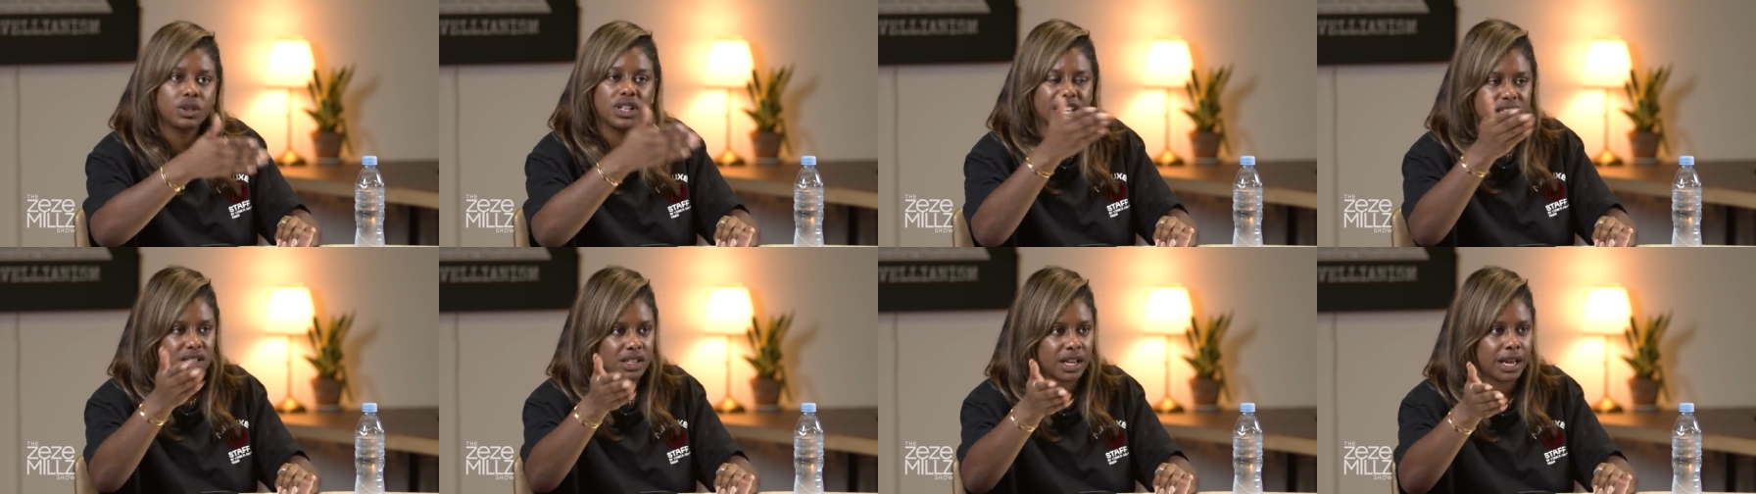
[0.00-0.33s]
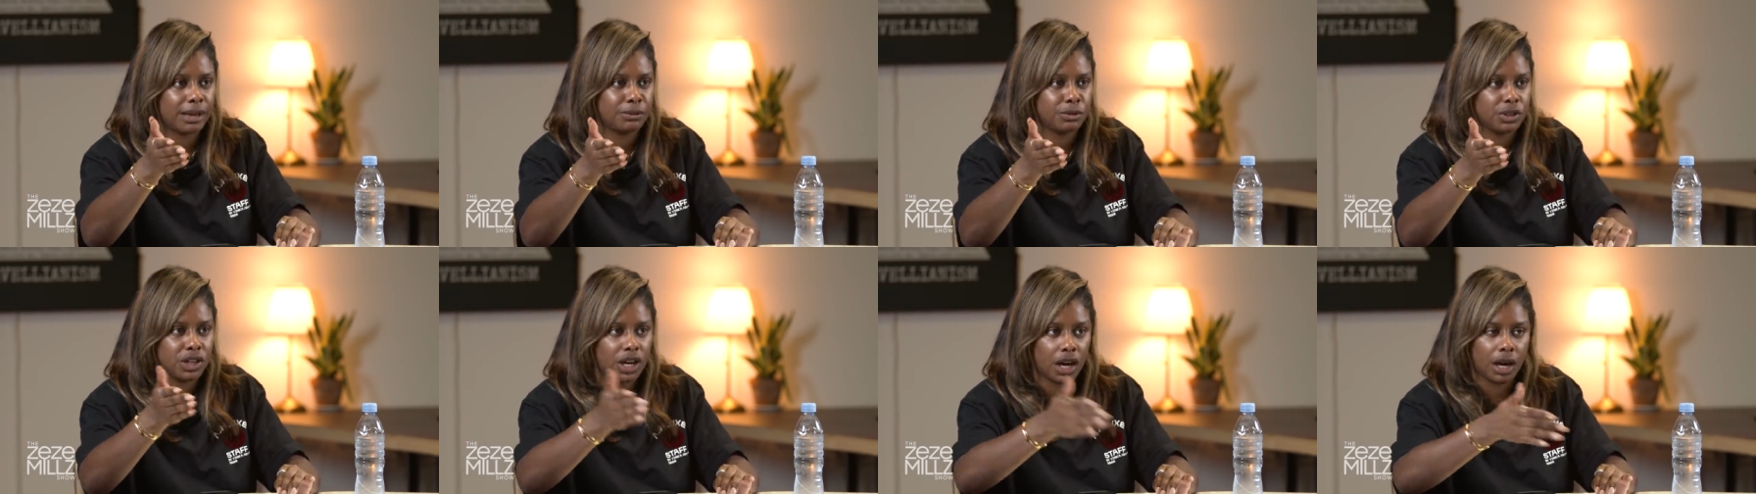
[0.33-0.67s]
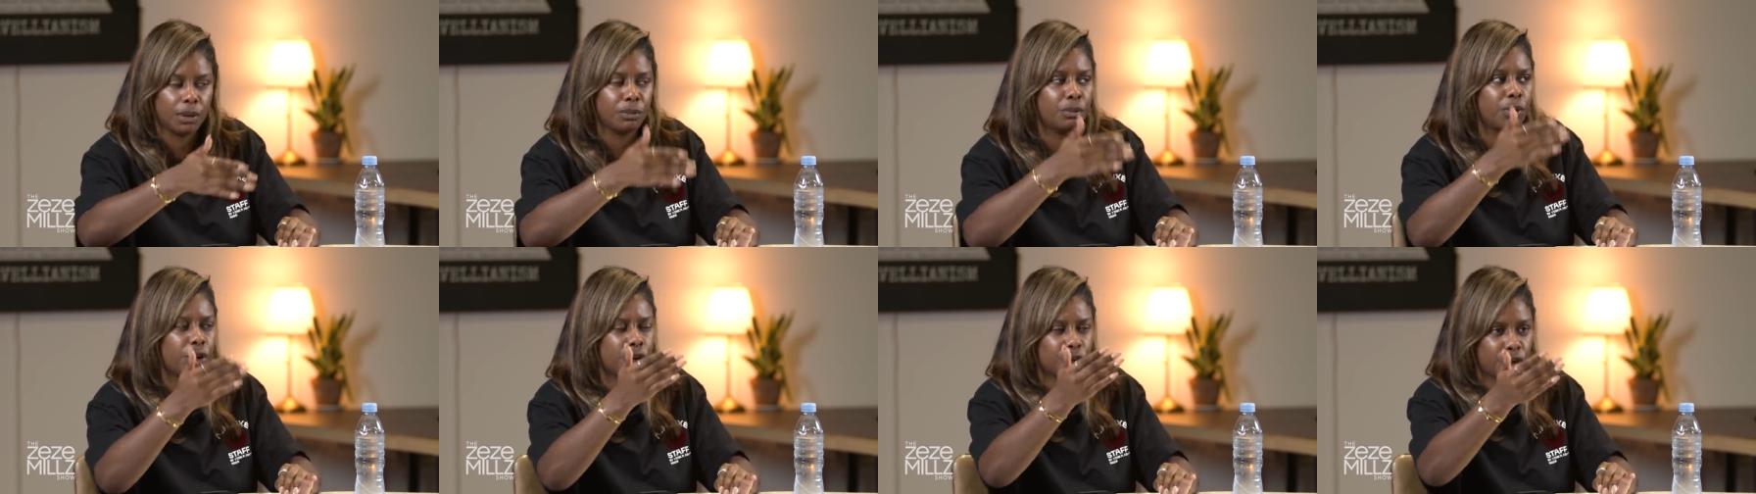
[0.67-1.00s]
next time you
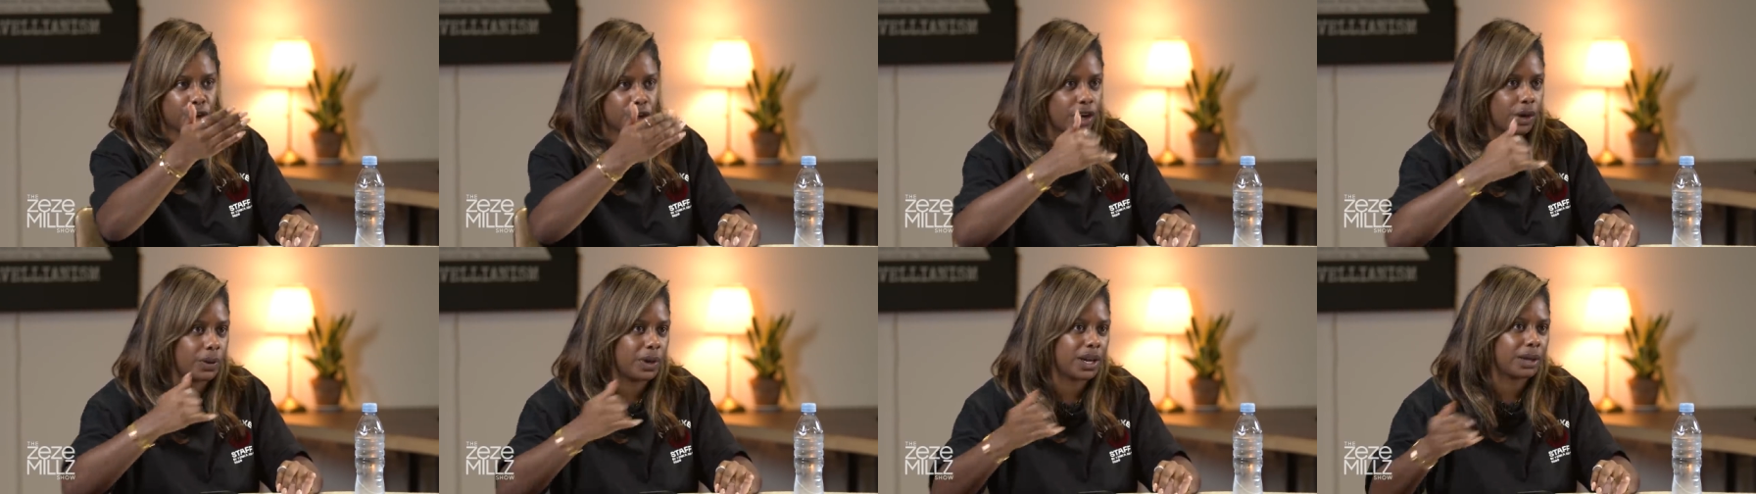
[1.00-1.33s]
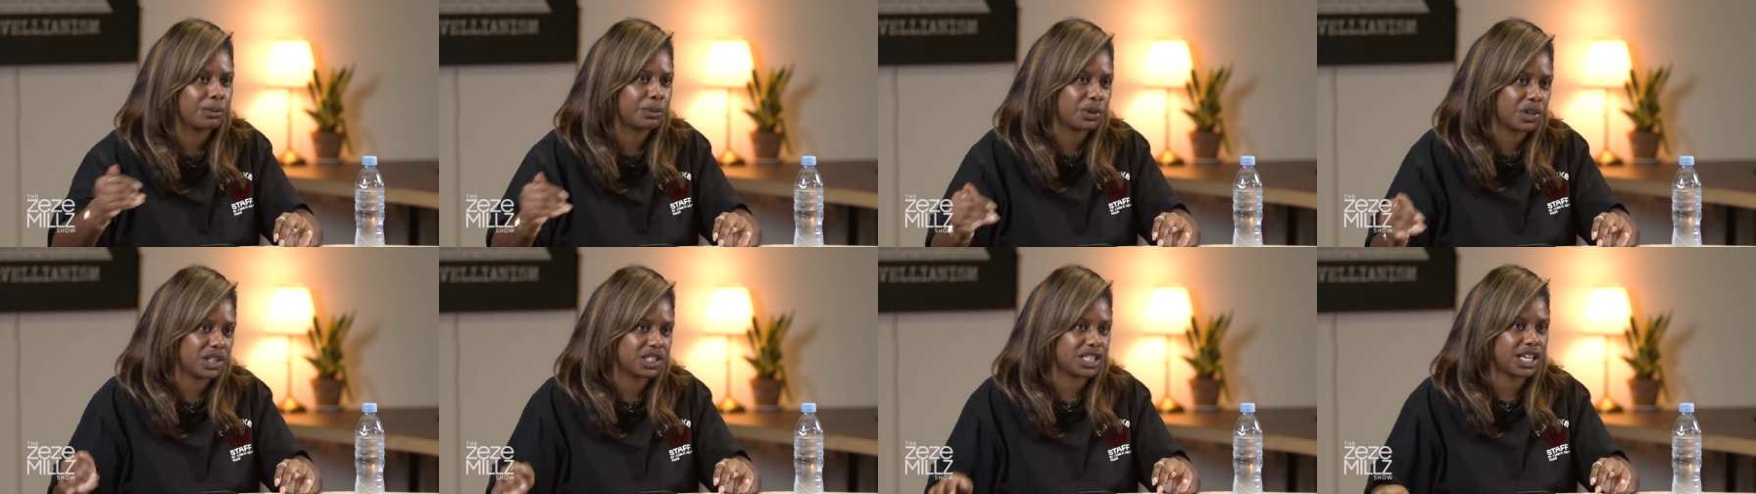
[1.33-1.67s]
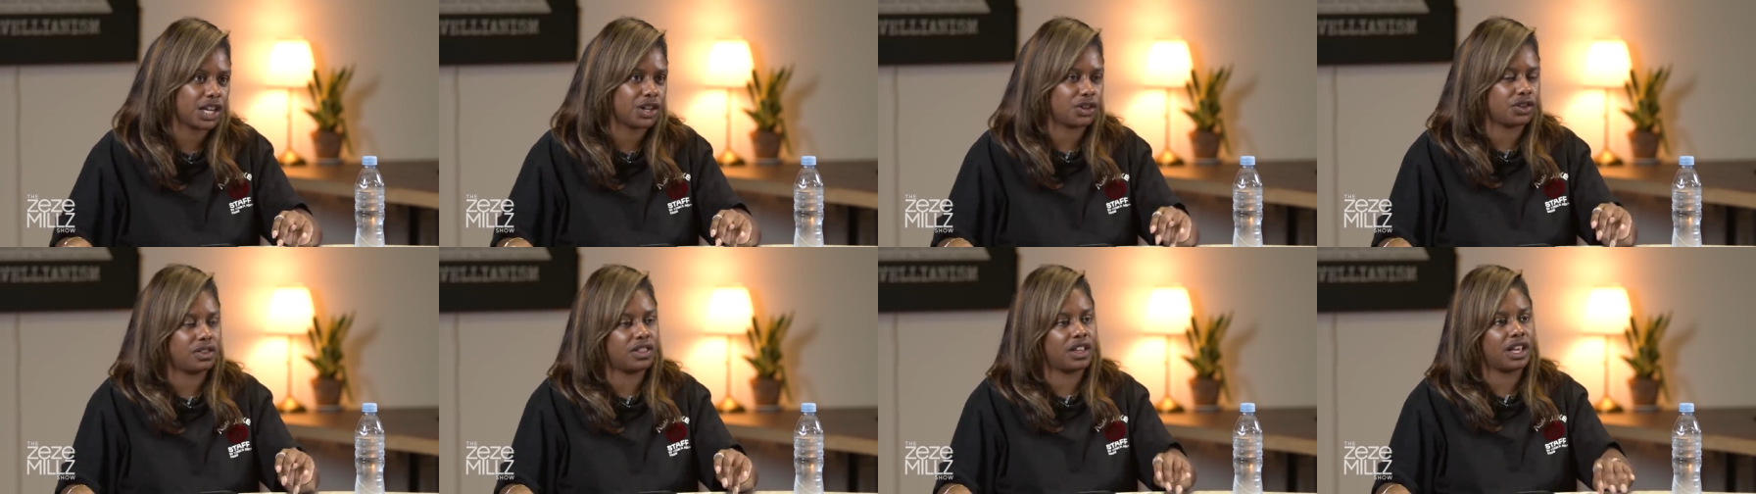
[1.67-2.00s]
come, we're gonna go and I'm gonna
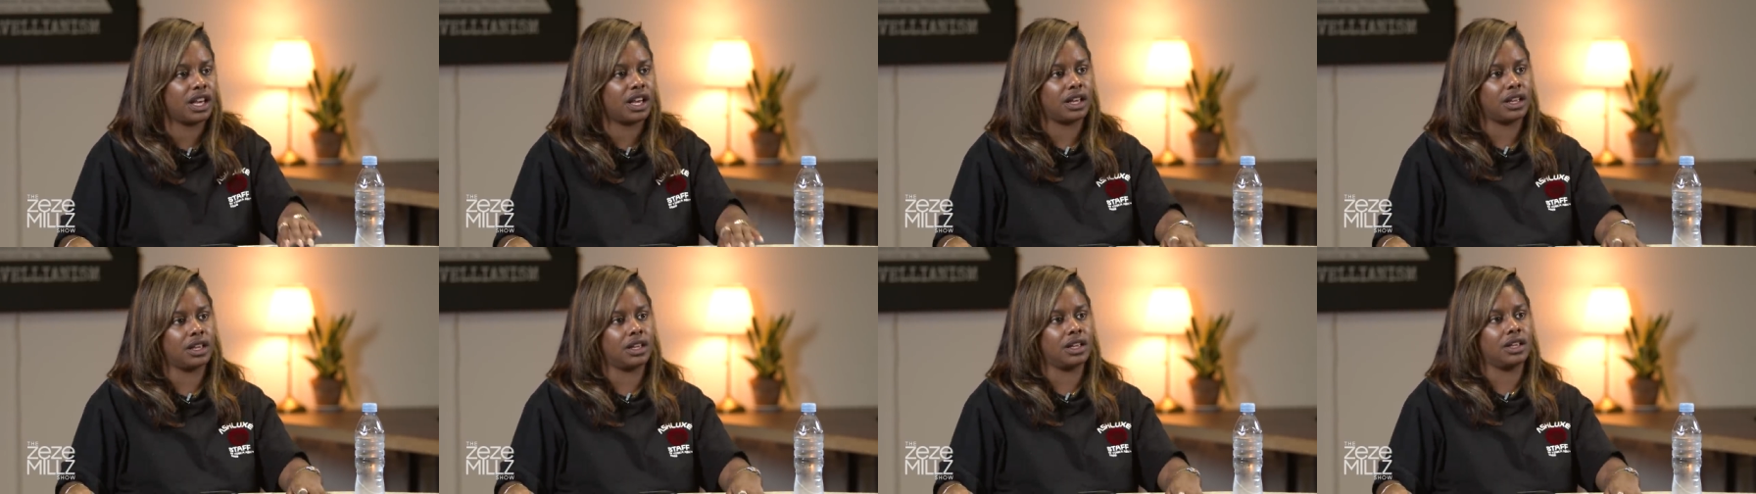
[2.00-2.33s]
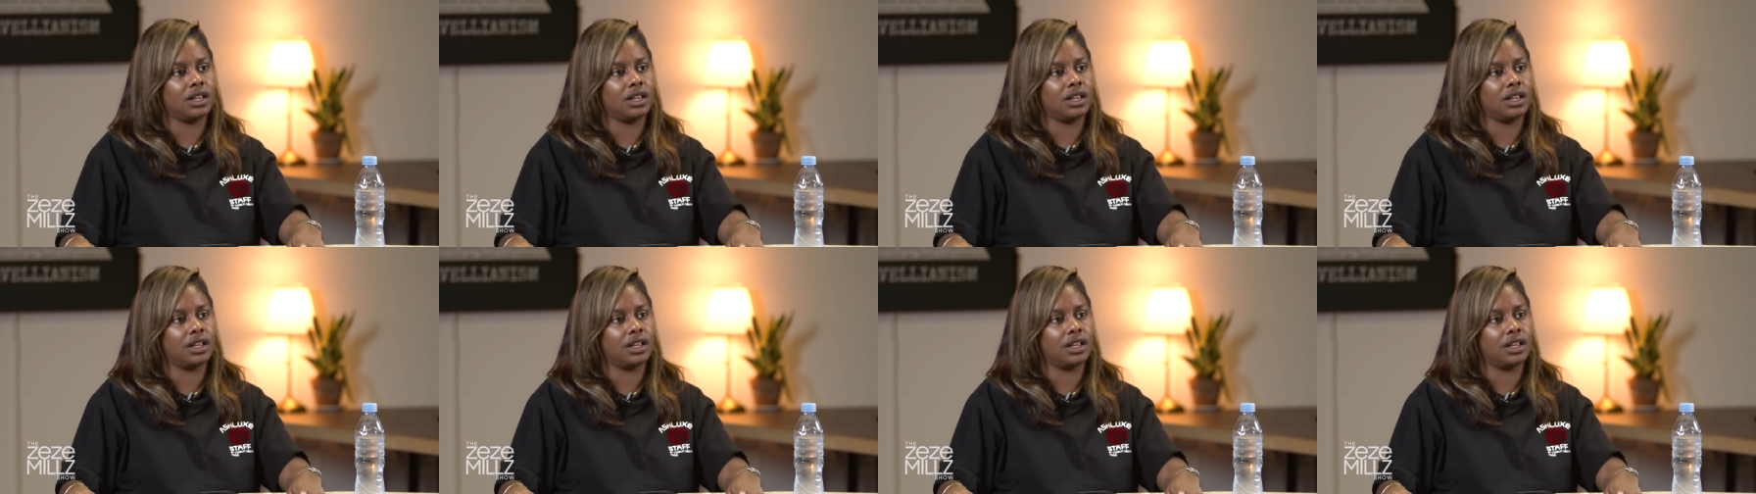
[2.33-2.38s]
take you there.